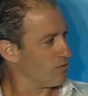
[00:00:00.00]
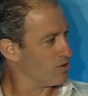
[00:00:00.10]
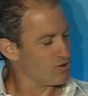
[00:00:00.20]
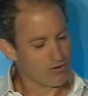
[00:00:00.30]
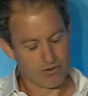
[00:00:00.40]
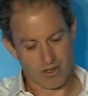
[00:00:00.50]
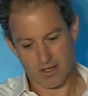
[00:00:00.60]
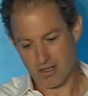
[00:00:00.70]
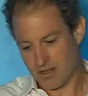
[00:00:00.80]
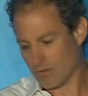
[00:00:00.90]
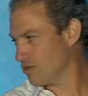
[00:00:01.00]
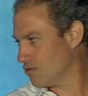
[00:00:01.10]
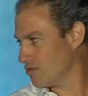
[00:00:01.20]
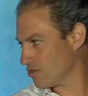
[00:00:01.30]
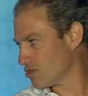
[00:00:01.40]
we do
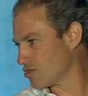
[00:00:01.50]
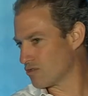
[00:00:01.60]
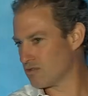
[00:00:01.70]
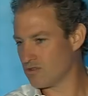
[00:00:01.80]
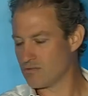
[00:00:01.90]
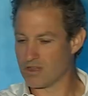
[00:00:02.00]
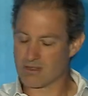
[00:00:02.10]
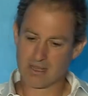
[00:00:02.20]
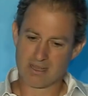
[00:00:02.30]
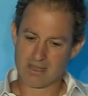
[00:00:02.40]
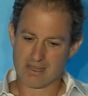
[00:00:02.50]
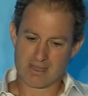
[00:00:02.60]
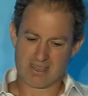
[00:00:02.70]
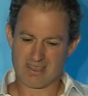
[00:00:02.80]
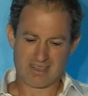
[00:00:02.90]
a social good, but
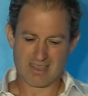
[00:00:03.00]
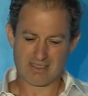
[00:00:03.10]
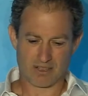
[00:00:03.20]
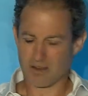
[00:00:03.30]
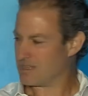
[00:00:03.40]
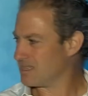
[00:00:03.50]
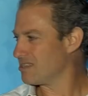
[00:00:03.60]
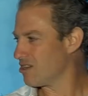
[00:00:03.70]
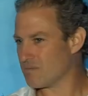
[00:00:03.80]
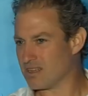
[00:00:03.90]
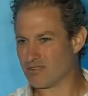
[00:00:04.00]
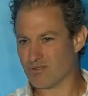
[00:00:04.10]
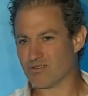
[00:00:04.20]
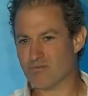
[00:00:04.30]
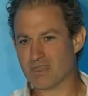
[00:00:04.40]
it's gonna be disturbing
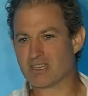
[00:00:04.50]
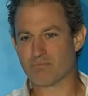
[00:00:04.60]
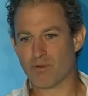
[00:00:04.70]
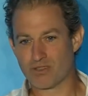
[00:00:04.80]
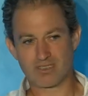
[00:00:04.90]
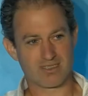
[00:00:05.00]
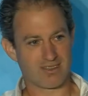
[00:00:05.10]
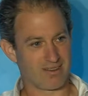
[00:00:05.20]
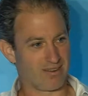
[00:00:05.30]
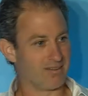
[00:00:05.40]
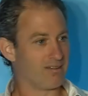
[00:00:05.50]
to mix both you